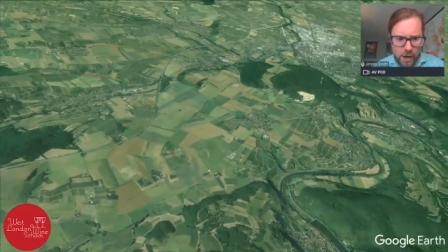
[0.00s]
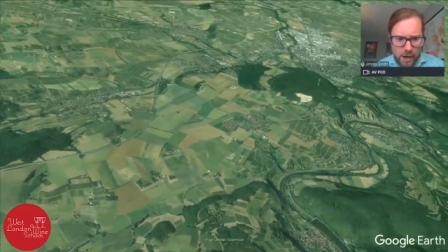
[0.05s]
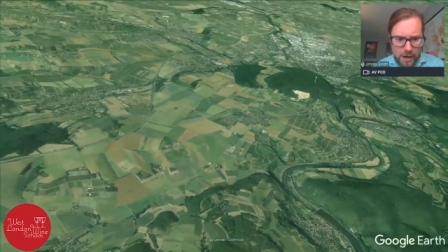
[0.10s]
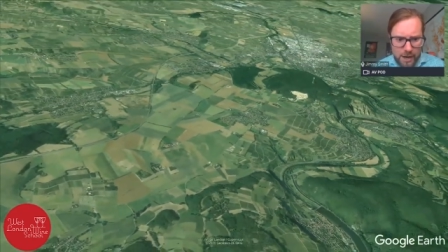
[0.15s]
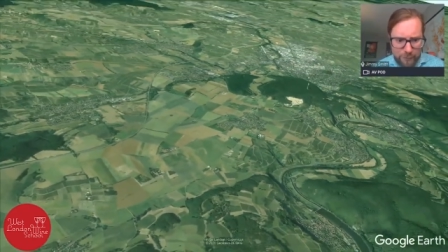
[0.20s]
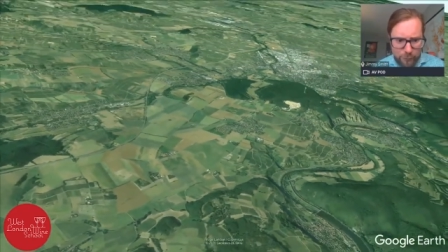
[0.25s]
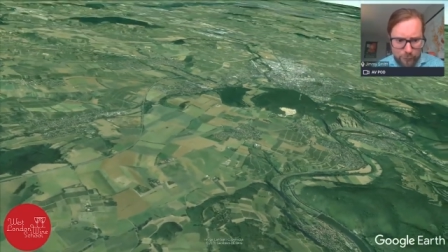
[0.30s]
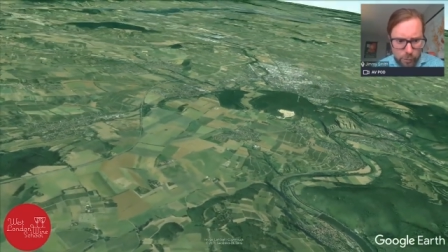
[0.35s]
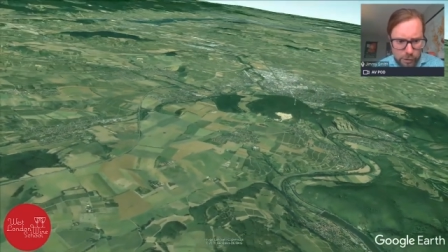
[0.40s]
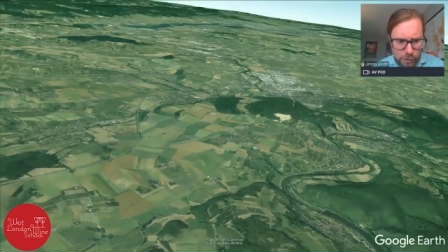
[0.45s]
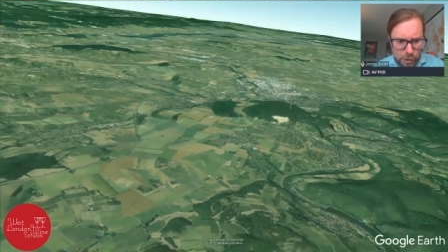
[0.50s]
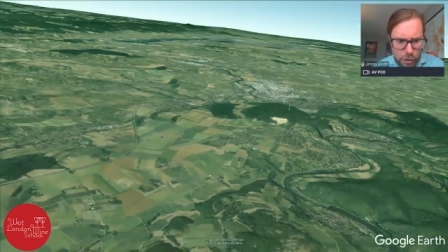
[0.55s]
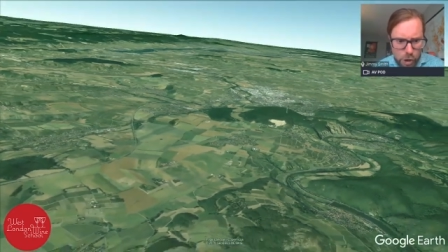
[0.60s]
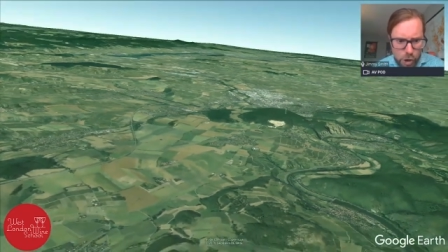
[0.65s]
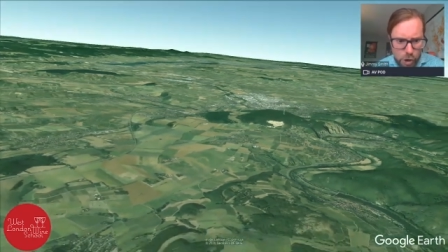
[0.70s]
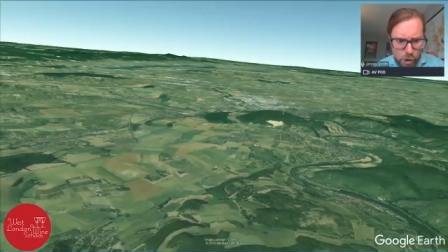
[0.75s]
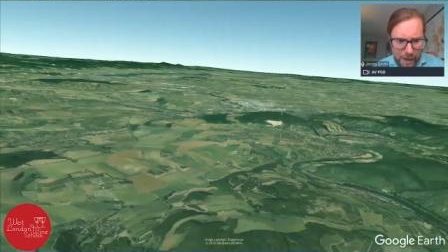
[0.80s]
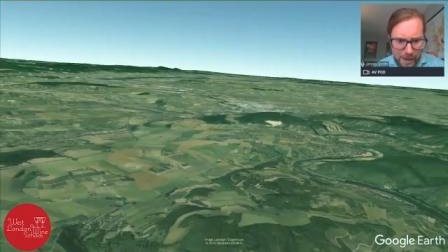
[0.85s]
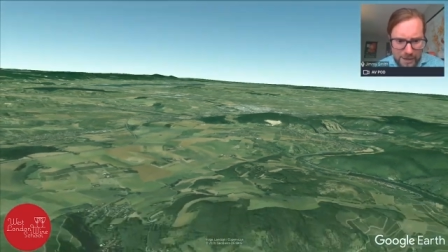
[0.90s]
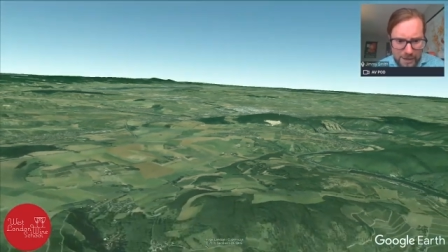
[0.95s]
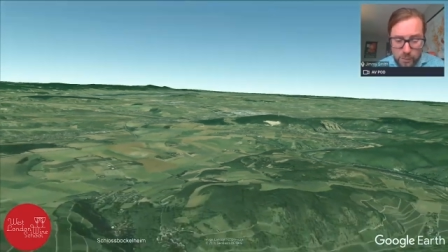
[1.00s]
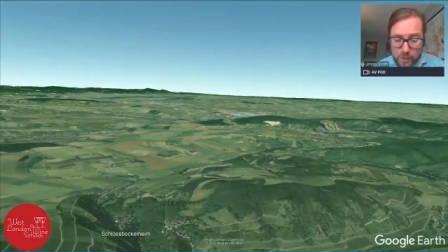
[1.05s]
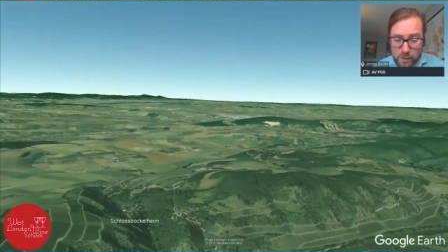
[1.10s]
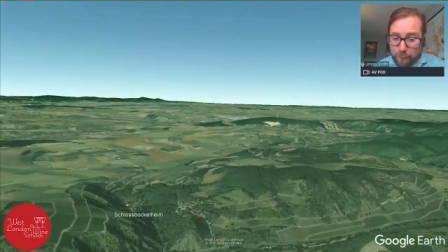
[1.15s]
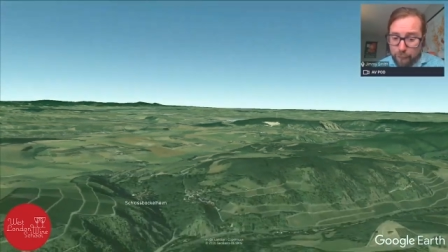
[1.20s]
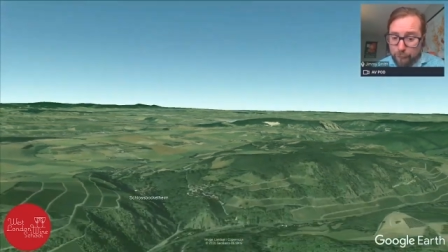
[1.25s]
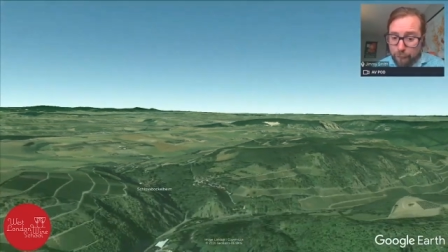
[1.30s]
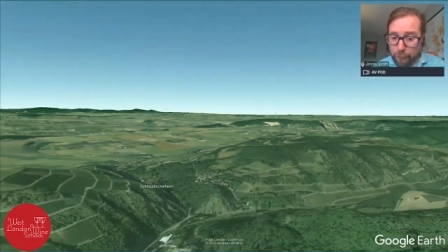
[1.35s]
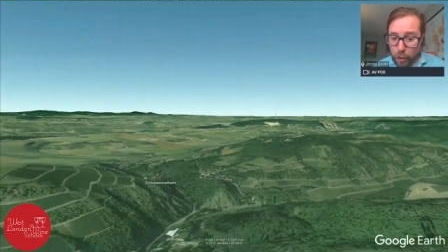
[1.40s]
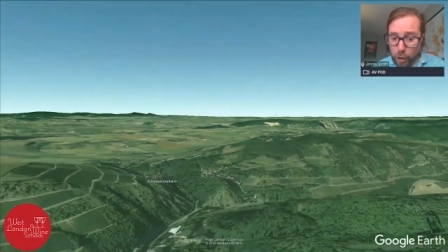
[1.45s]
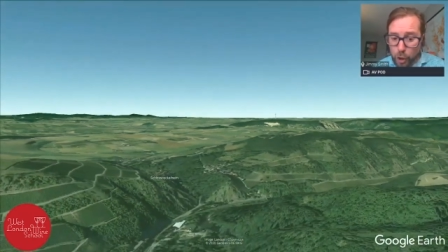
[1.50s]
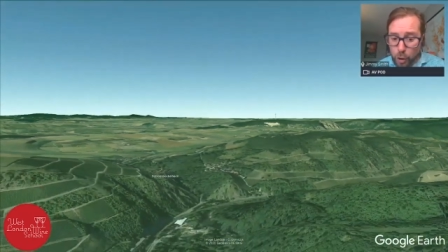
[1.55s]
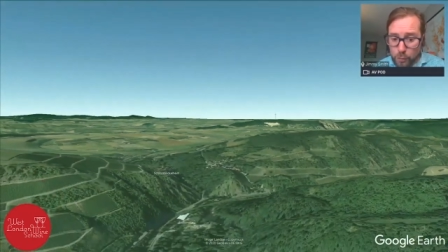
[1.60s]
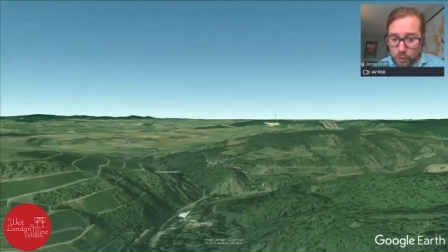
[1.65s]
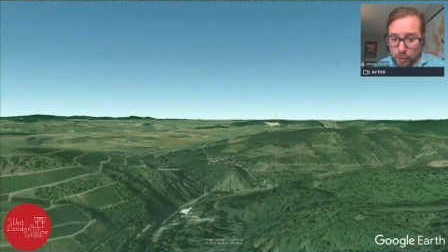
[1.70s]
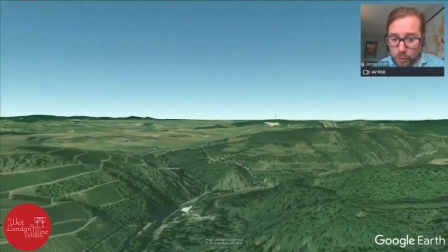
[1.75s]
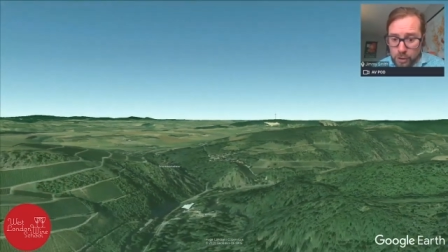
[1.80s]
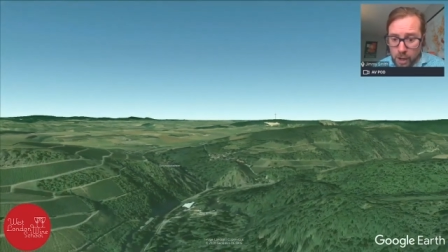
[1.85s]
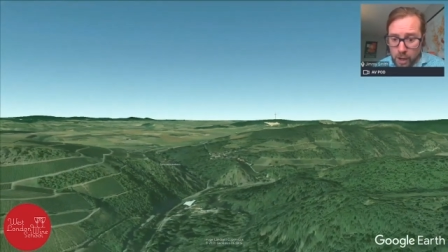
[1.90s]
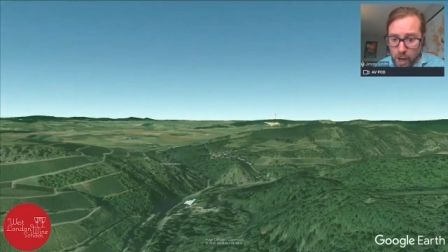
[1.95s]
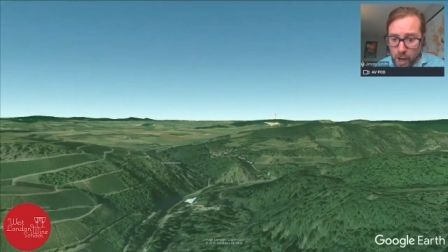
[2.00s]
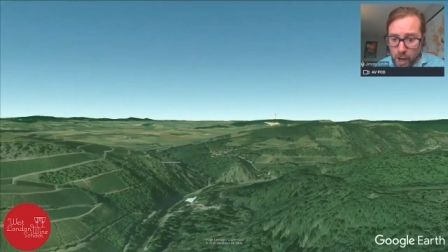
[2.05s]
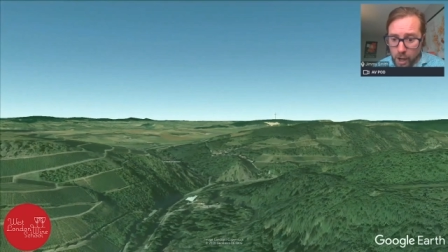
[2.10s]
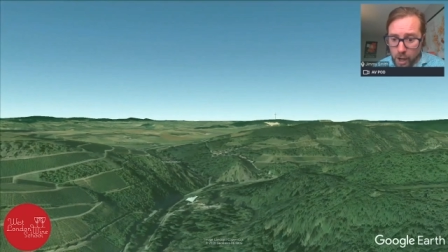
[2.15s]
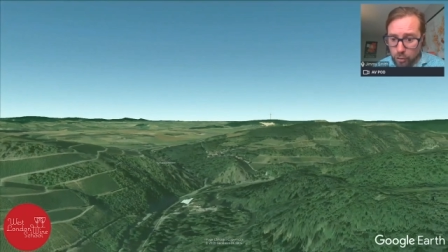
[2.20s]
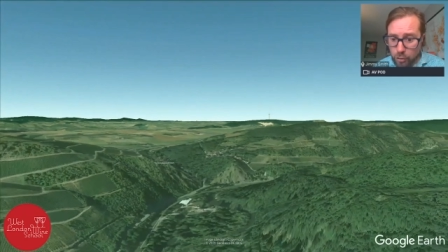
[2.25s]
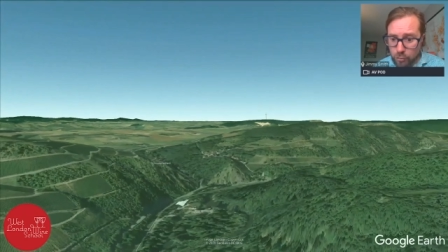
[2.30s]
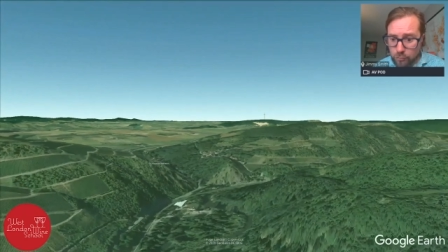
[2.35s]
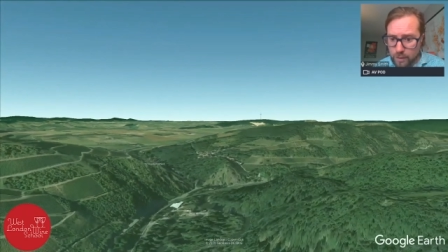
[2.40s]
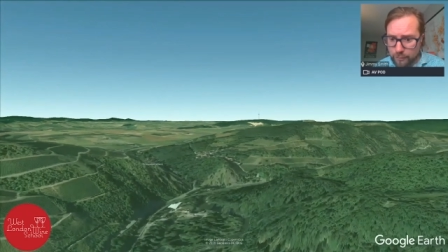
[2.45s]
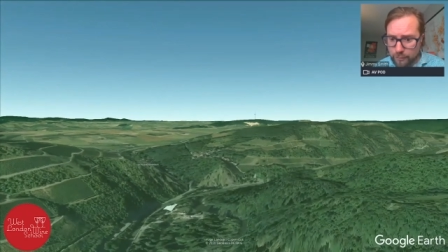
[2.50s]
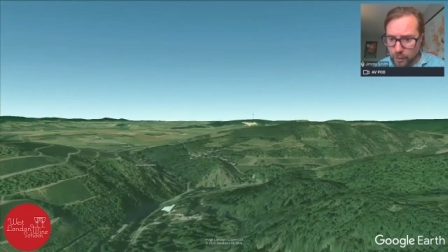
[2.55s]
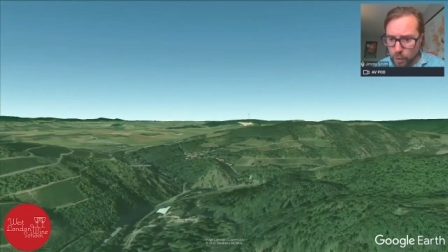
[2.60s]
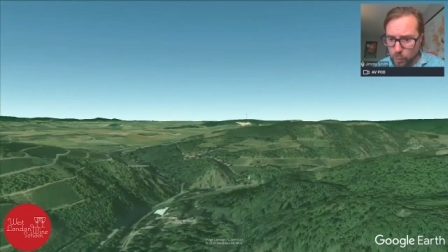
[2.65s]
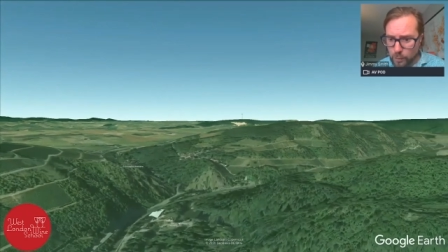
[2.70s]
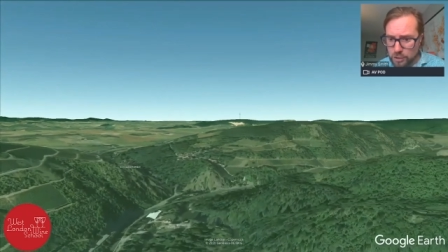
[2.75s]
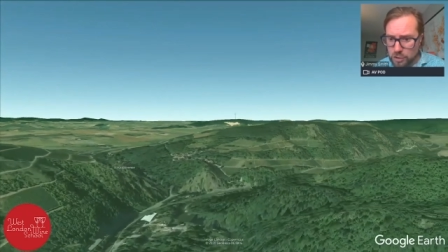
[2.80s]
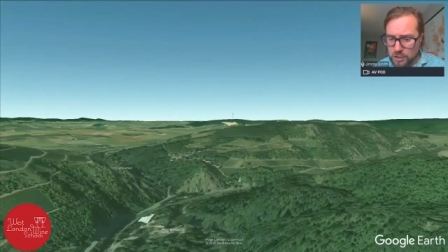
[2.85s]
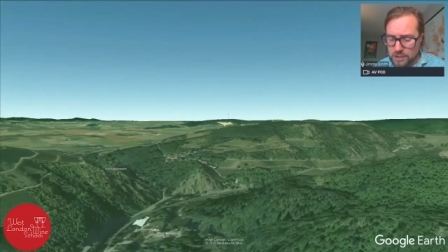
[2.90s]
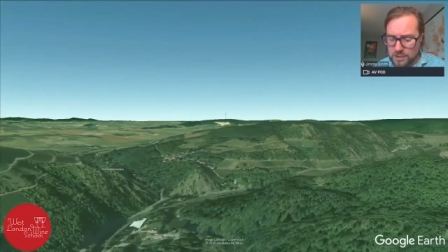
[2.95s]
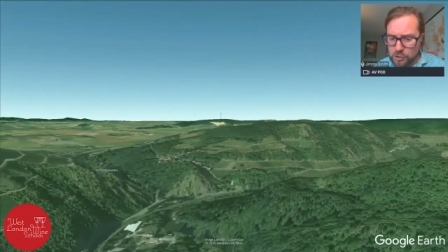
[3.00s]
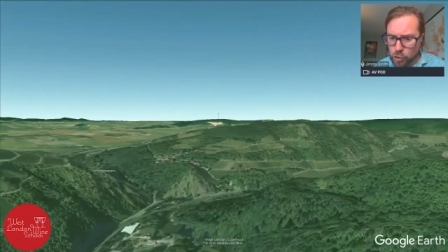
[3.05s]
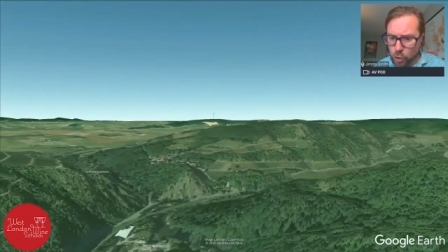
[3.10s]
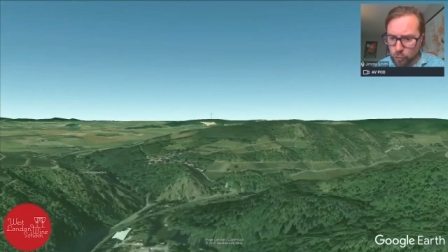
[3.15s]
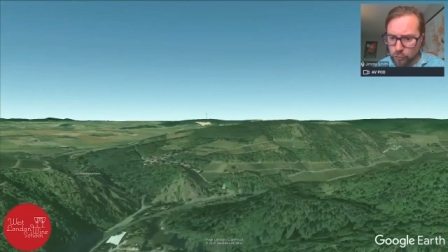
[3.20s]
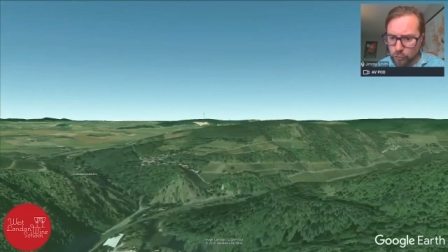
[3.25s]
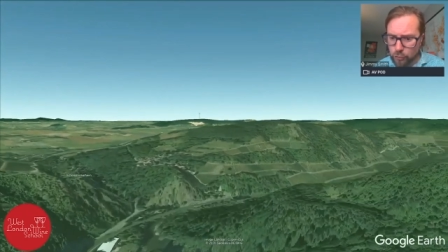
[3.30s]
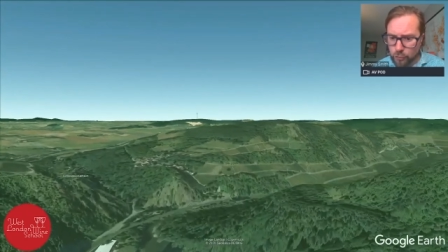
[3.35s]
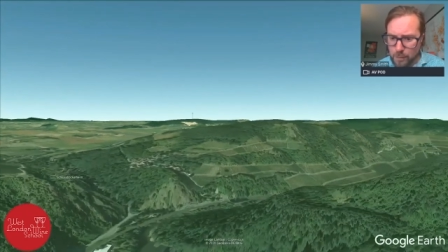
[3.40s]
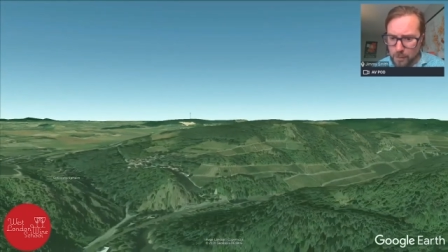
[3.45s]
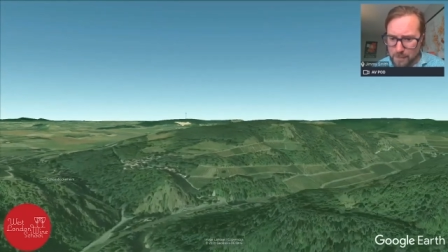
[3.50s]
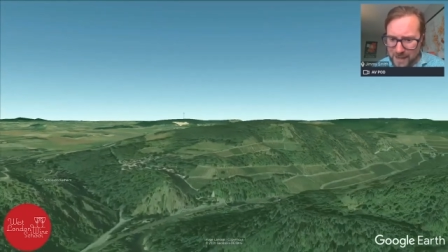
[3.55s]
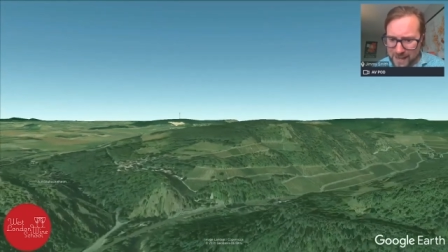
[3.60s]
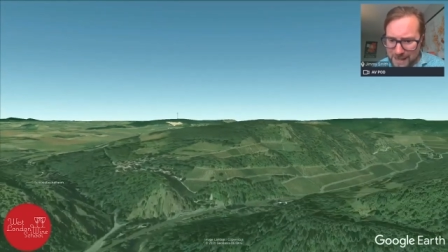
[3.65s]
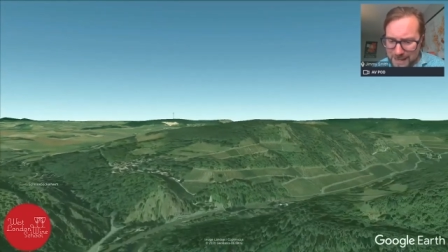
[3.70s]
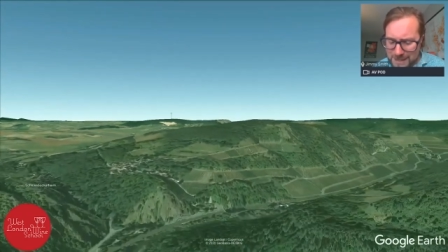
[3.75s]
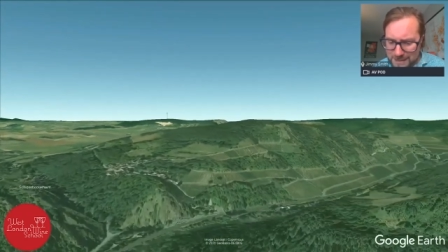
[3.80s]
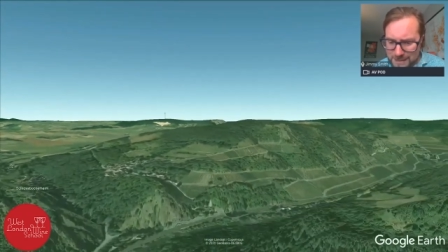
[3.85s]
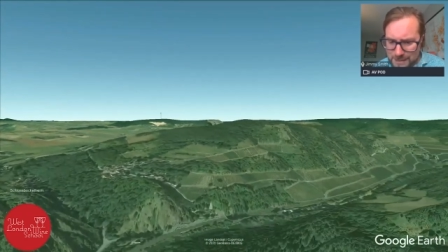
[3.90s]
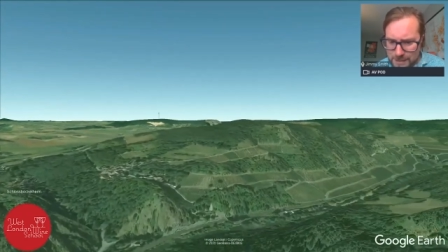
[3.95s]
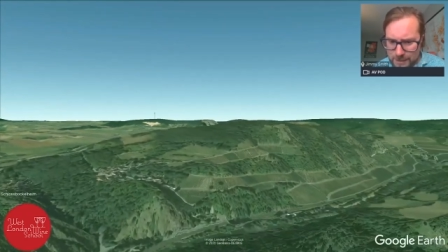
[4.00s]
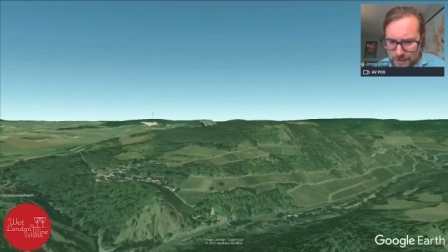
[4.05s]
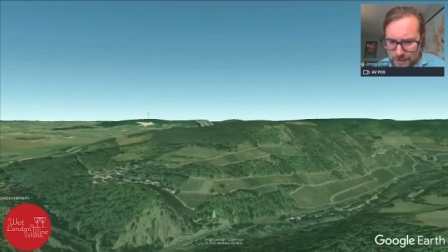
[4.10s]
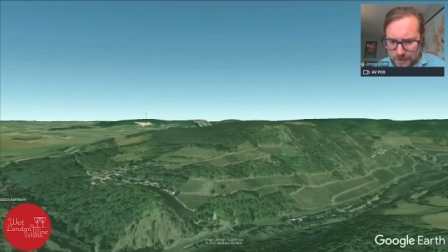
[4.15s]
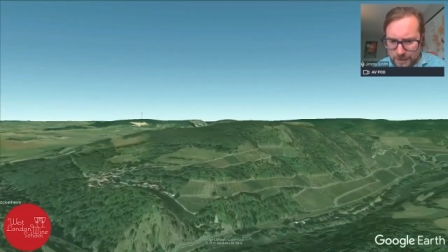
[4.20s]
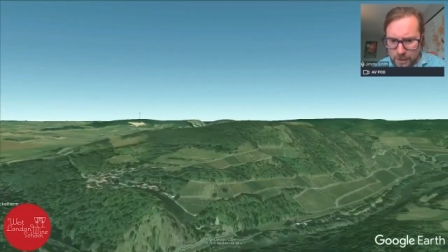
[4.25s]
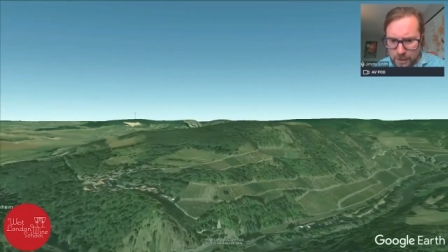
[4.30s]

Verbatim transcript: eye level and look as we follow the Nahe River, which is not the biggest,